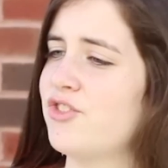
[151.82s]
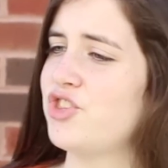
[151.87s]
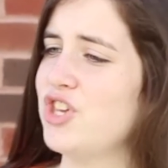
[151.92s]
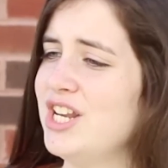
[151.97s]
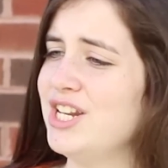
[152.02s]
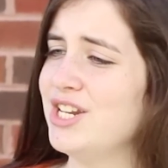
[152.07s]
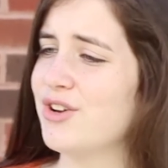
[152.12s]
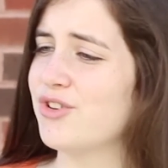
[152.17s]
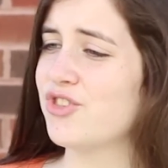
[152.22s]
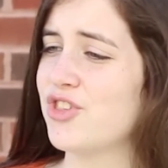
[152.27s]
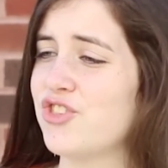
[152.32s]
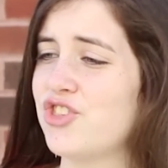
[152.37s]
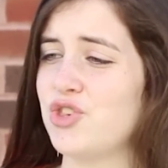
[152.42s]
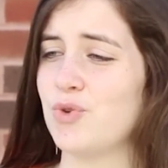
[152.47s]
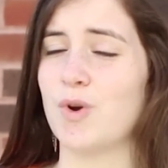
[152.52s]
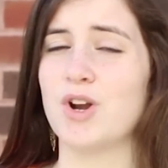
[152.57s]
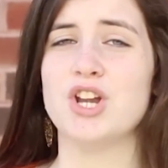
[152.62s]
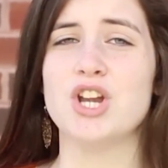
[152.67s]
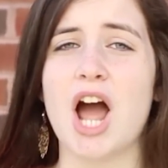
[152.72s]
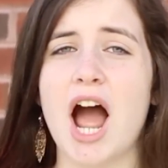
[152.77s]
senior, since
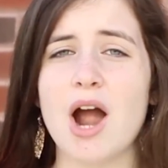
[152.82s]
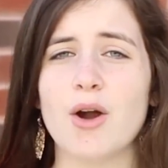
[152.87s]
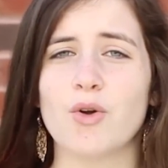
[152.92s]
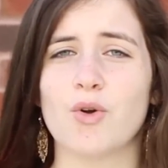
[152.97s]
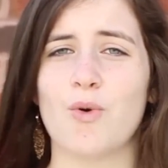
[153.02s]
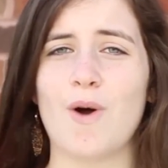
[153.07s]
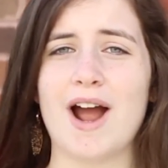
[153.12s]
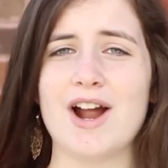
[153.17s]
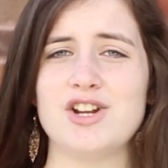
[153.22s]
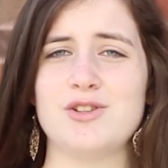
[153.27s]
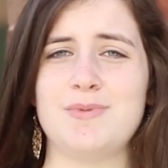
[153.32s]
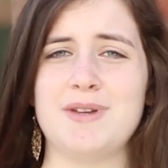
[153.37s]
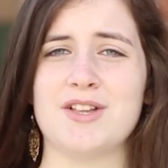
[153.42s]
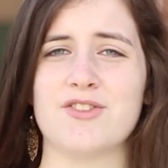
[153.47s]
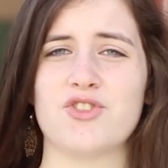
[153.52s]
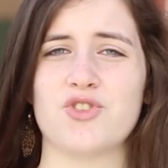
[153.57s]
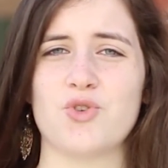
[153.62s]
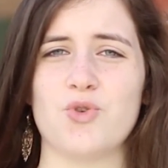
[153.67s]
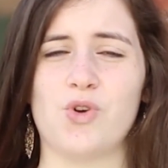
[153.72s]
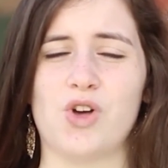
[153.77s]
you are not required to be
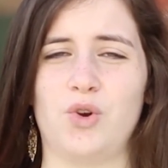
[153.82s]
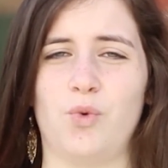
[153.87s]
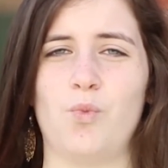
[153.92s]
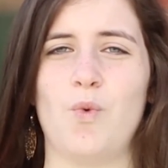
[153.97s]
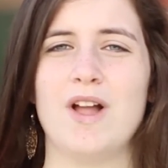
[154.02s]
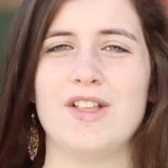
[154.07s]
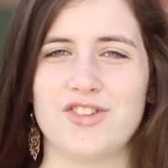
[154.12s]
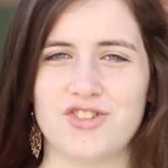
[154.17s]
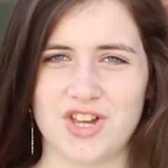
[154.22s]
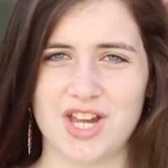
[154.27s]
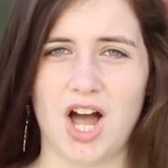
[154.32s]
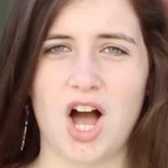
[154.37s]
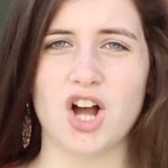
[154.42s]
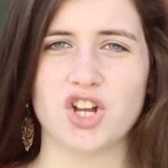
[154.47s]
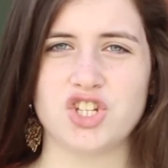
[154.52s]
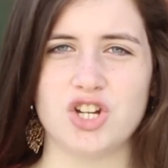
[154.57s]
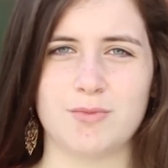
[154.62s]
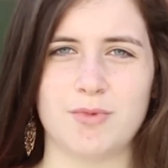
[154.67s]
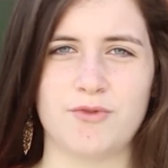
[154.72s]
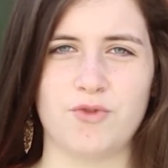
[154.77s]
in school on Wednesday,
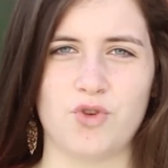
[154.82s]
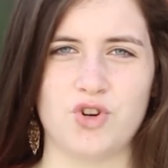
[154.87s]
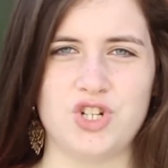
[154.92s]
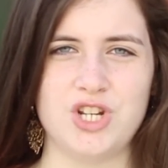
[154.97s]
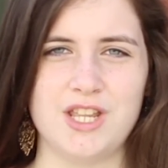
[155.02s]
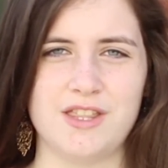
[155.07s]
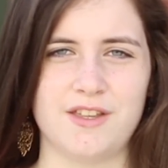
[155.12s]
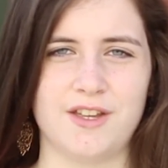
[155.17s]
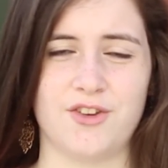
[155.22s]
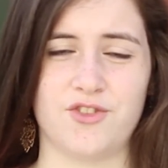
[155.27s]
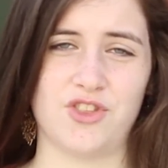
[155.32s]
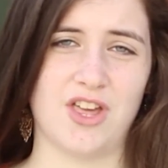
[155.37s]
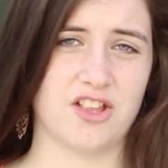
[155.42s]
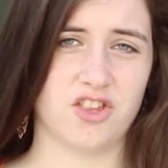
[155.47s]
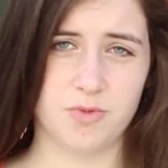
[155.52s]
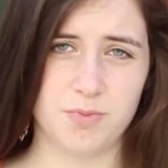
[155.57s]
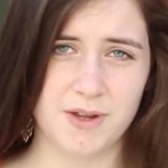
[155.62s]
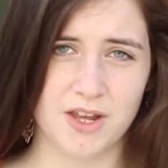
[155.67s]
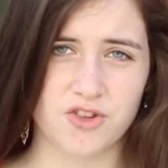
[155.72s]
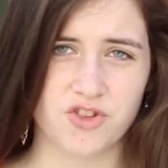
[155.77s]
October 14th, because
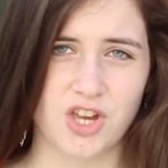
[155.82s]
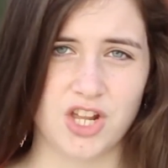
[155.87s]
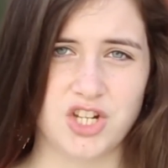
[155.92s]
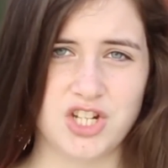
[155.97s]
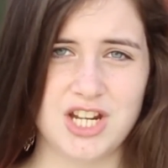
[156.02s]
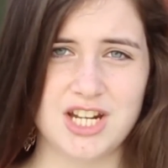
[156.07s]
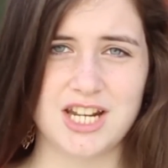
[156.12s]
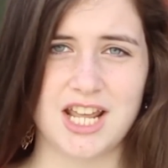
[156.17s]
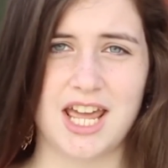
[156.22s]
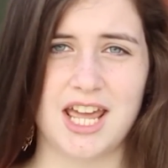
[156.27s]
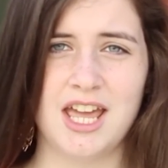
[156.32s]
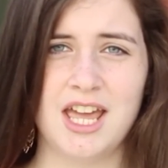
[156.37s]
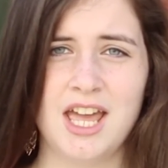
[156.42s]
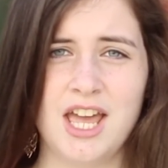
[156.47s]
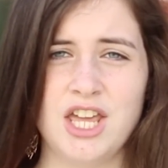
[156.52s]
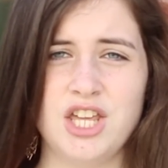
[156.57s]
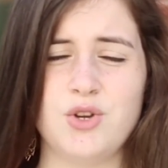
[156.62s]
that's PSAT day,